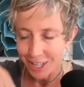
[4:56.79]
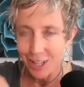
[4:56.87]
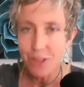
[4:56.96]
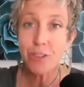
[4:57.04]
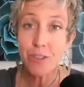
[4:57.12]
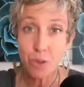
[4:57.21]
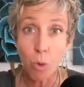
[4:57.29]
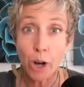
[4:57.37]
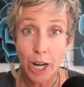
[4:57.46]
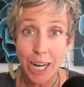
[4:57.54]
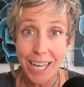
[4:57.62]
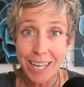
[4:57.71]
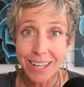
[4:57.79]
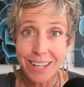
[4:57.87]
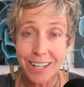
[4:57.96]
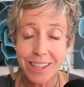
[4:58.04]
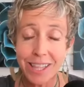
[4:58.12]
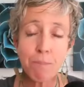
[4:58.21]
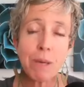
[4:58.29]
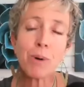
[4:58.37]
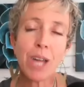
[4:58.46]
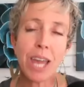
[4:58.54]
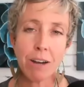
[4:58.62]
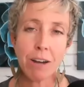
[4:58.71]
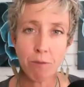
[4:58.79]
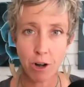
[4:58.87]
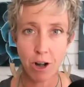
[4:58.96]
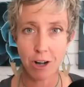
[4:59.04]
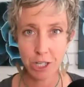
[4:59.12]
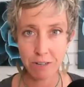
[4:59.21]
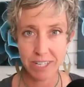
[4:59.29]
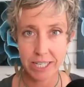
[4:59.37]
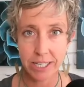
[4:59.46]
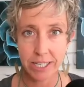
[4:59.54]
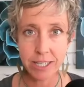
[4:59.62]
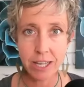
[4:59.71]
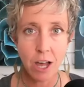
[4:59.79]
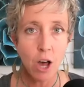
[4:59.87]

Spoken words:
the story that people can't afford our services.